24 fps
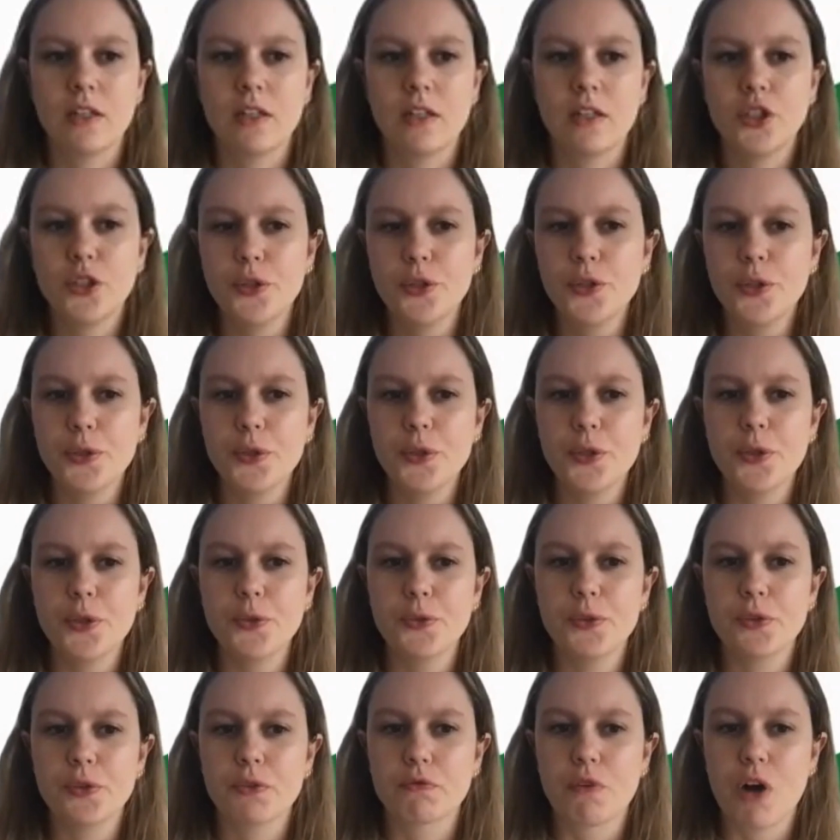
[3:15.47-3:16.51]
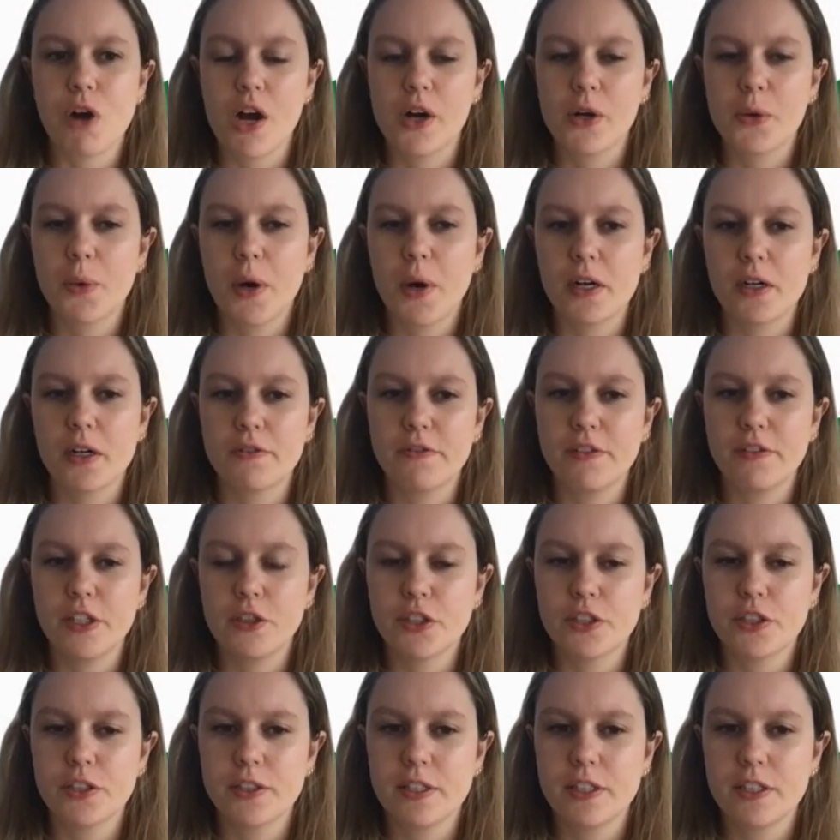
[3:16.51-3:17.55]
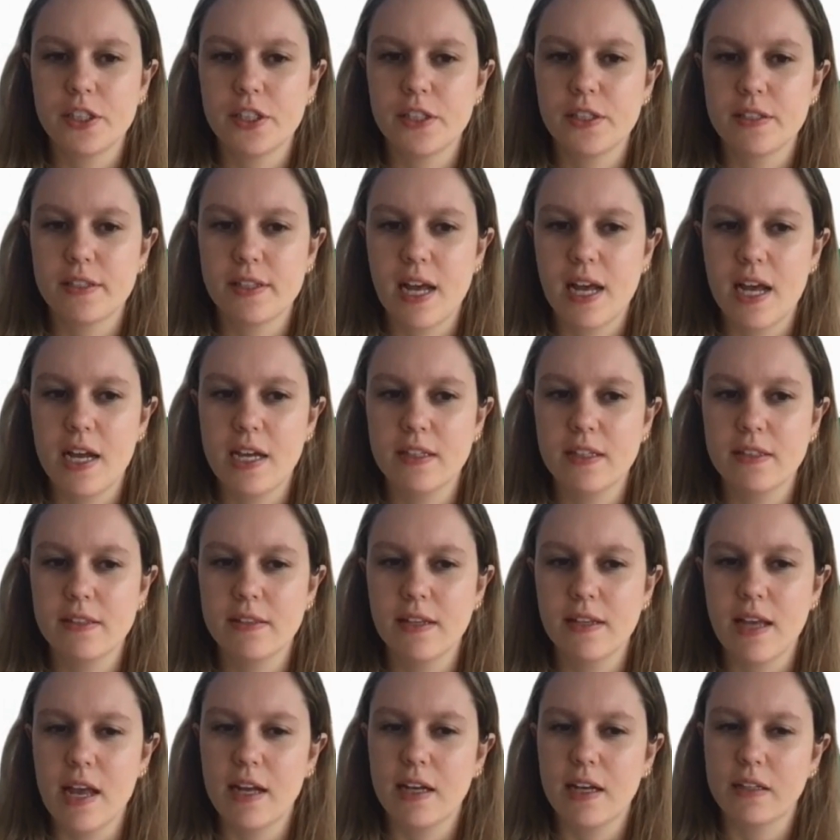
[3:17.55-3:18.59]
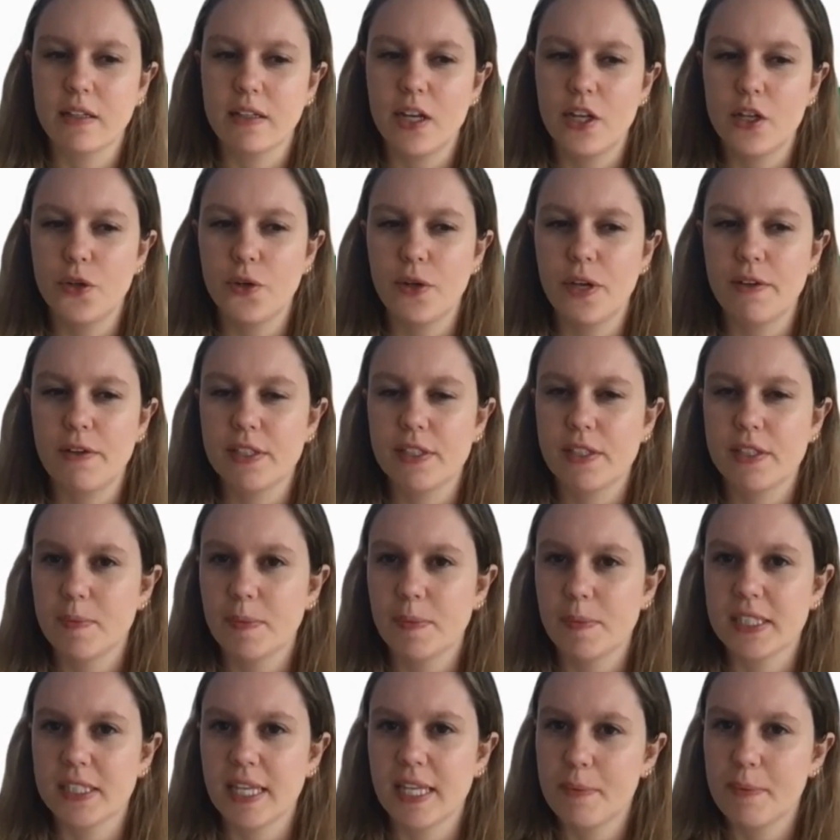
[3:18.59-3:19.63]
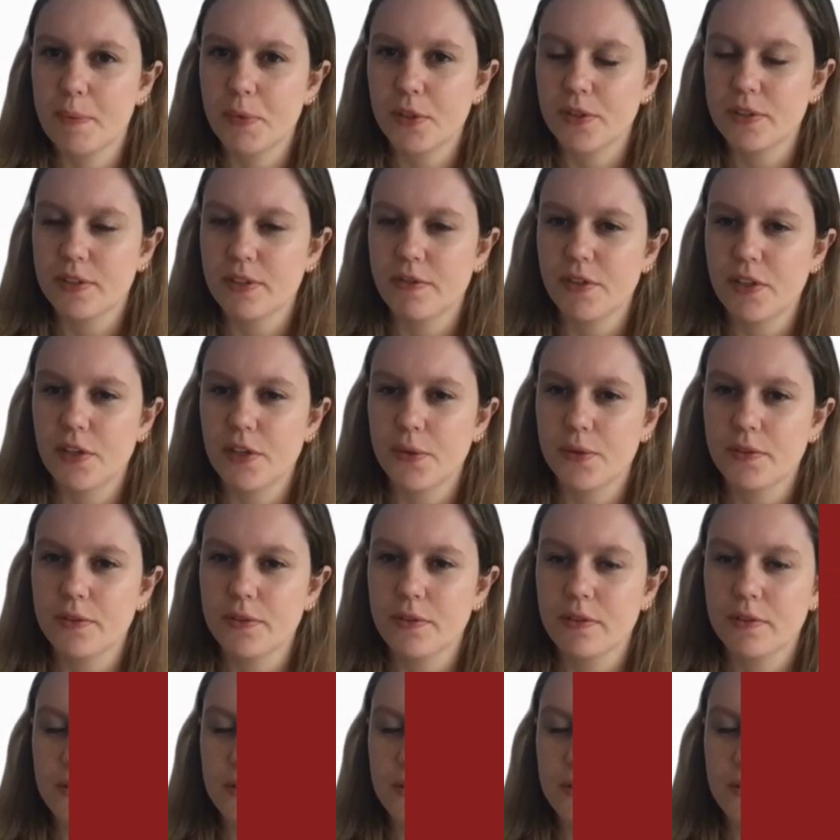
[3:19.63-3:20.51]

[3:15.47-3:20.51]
Do you use rock water features in your designs? And can you give us some examples of those?